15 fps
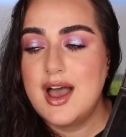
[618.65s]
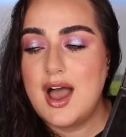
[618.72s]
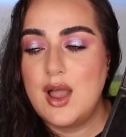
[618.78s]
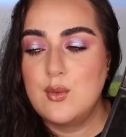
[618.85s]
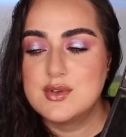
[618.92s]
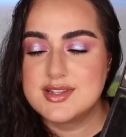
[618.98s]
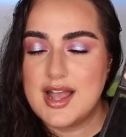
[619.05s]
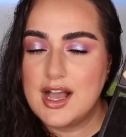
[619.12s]

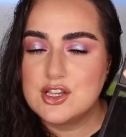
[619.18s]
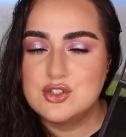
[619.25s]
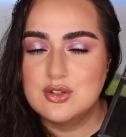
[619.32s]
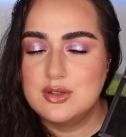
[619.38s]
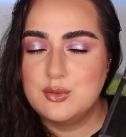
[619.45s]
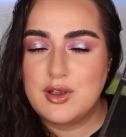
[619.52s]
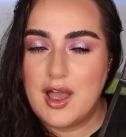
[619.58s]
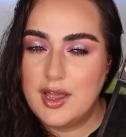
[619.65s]
I was
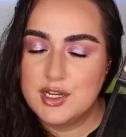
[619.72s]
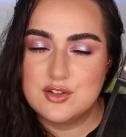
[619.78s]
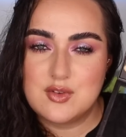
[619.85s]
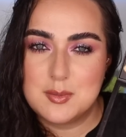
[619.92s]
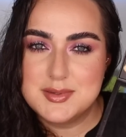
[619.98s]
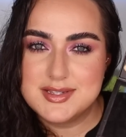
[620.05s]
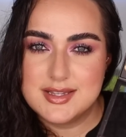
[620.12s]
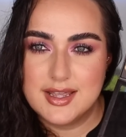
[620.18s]
actually kind of
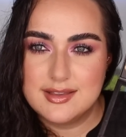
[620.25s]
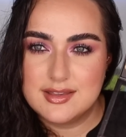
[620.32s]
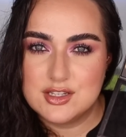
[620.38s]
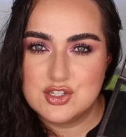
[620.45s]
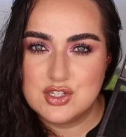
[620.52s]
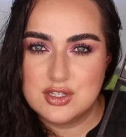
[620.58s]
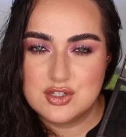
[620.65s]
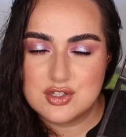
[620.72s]
upset
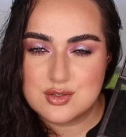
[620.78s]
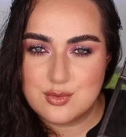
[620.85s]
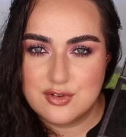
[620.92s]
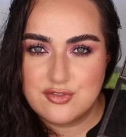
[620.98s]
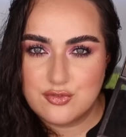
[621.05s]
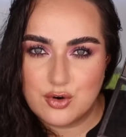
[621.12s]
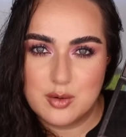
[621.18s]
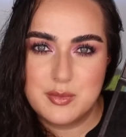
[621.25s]
that she just
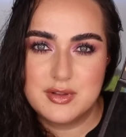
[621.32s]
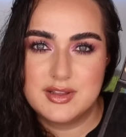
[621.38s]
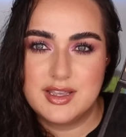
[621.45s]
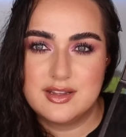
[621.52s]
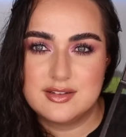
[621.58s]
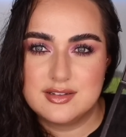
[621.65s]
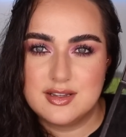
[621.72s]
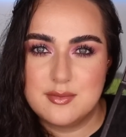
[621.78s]

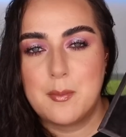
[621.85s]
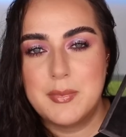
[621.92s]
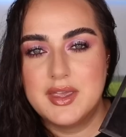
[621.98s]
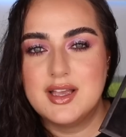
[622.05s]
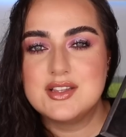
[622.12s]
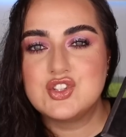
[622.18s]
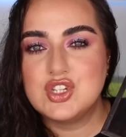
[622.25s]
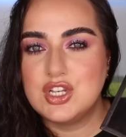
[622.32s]
reformulated it
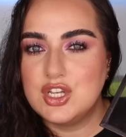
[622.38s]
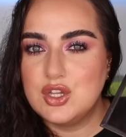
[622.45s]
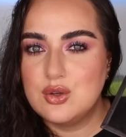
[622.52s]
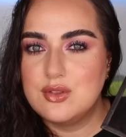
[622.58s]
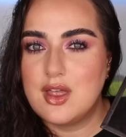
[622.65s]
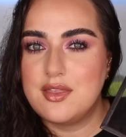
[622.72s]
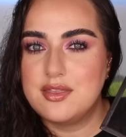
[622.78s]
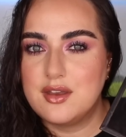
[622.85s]
because she
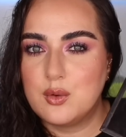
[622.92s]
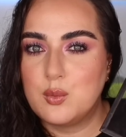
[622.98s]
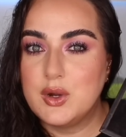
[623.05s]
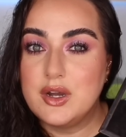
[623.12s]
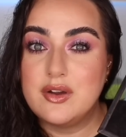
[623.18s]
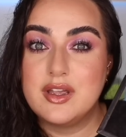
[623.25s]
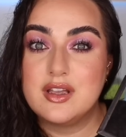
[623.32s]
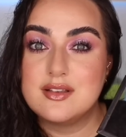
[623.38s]
knew that there
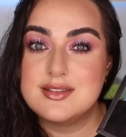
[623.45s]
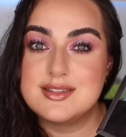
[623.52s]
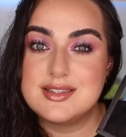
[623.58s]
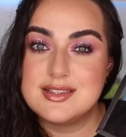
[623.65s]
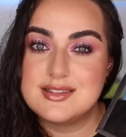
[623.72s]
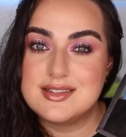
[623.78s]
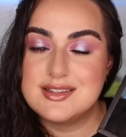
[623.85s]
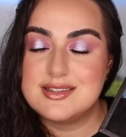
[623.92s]
were
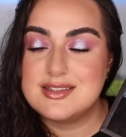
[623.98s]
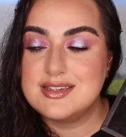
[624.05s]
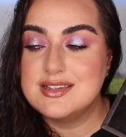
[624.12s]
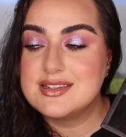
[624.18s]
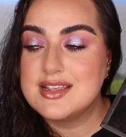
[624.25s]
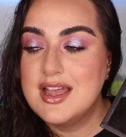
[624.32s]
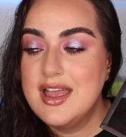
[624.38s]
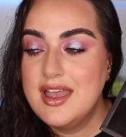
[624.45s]

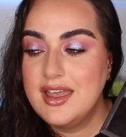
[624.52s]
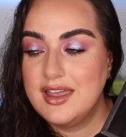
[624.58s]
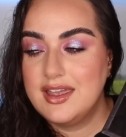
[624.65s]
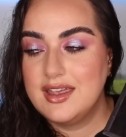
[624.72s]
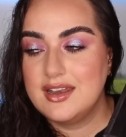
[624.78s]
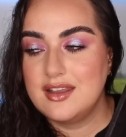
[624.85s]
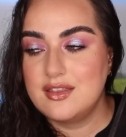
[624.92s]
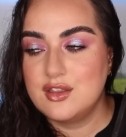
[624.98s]
inconsistencies
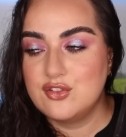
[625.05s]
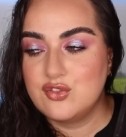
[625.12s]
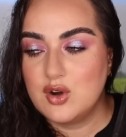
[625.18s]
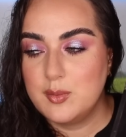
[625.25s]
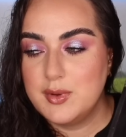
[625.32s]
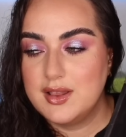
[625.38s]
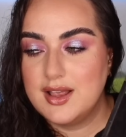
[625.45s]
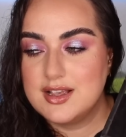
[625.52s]
in the
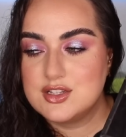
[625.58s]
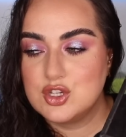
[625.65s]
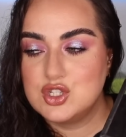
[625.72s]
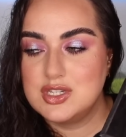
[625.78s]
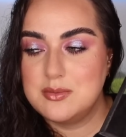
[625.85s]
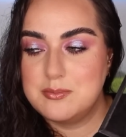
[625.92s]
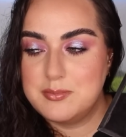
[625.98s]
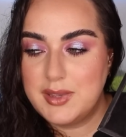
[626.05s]
formula so
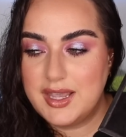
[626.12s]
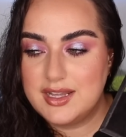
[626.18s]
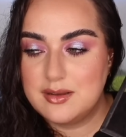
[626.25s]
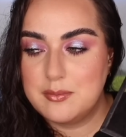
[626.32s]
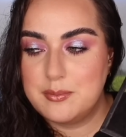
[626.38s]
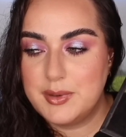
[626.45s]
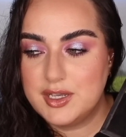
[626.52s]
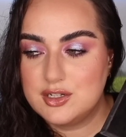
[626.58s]
she made
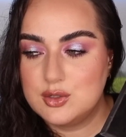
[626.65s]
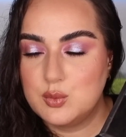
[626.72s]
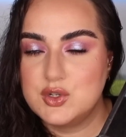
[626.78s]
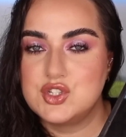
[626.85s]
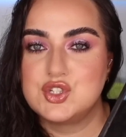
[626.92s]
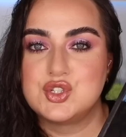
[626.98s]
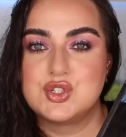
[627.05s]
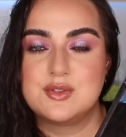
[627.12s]
it better
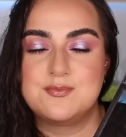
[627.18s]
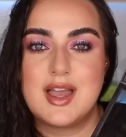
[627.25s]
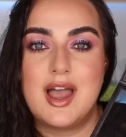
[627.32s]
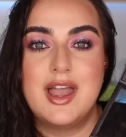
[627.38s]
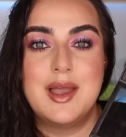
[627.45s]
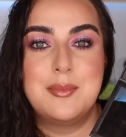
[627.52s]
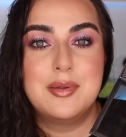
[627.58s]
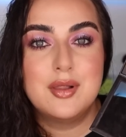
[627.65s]
which
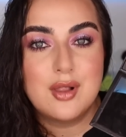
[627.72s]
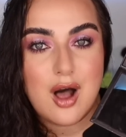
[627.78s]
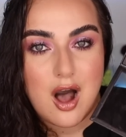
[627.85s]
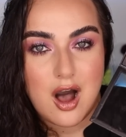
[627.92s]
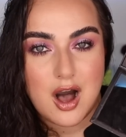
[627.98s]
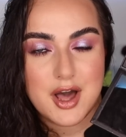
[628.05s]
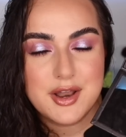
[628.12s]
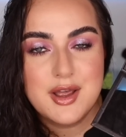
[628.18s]
I
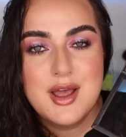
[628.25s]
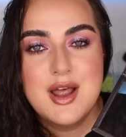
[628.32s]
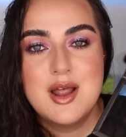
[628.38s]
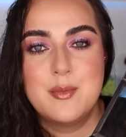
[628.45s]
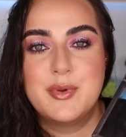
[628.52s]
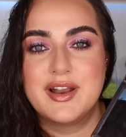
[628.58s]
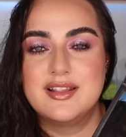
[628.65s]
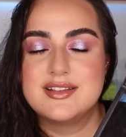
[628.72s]
applaud,
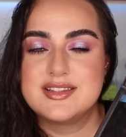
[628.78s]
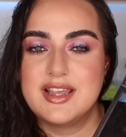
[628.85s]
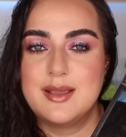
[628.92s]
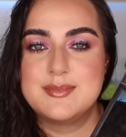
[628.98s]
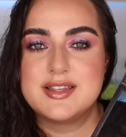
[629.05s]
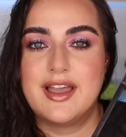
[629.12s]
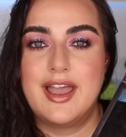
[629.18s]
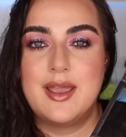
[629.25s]
but at the
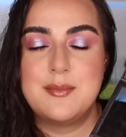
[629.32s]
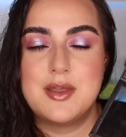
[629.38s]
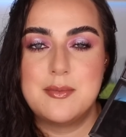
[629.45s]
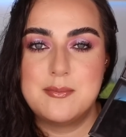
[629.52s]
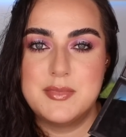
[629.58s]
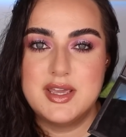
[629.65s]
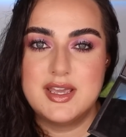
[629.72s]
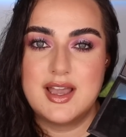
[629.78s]
same time,
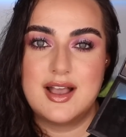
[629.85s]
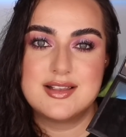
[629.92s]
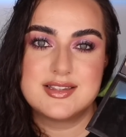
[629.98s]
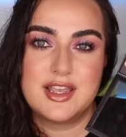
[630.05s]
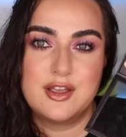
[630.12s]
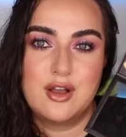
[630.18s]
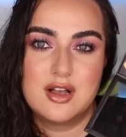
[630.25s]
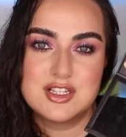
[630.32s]
me as
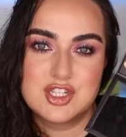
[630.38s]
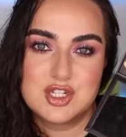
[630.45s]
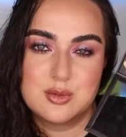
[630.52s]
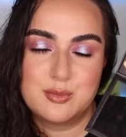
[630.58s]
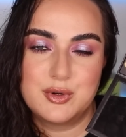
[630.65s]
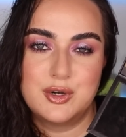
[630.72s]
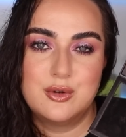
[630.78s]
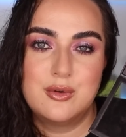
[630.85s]
a
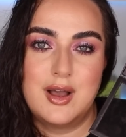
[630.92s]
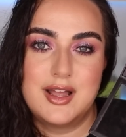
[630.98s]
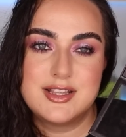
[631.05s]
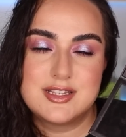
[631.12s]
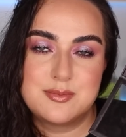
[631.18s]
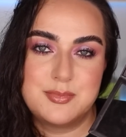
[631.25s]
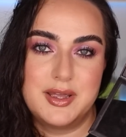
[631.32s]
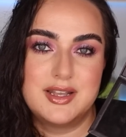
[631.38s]
customer who had
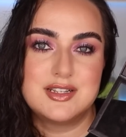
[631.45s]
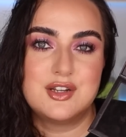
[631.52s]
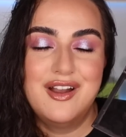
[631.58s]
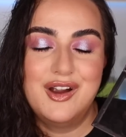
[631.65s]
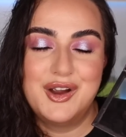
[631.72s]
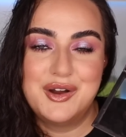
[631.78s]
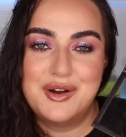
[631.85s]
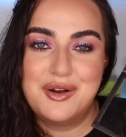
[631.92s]
spent
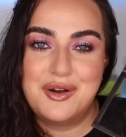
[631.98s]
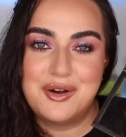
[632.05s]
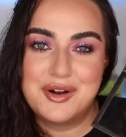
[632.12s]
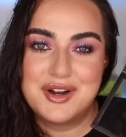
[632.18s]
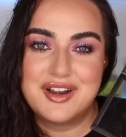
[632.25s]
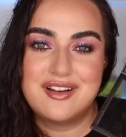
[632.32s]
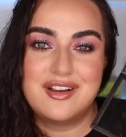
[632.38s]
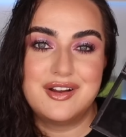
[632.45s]
her
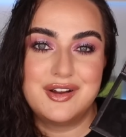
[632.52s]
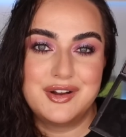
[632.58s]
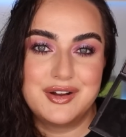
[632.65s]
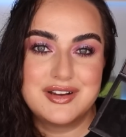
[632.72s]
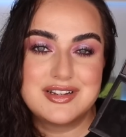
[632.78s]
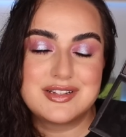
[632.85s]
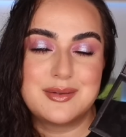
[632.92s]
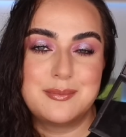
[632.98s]

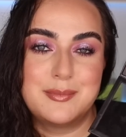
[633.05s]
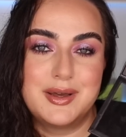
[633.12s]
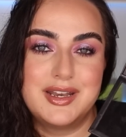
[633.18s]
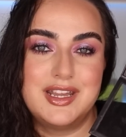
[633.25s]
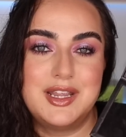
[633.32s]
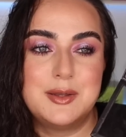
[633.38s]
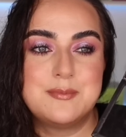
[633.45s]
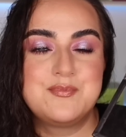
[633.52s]
hard-earned
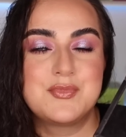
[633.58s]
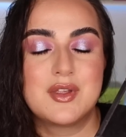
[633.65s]
money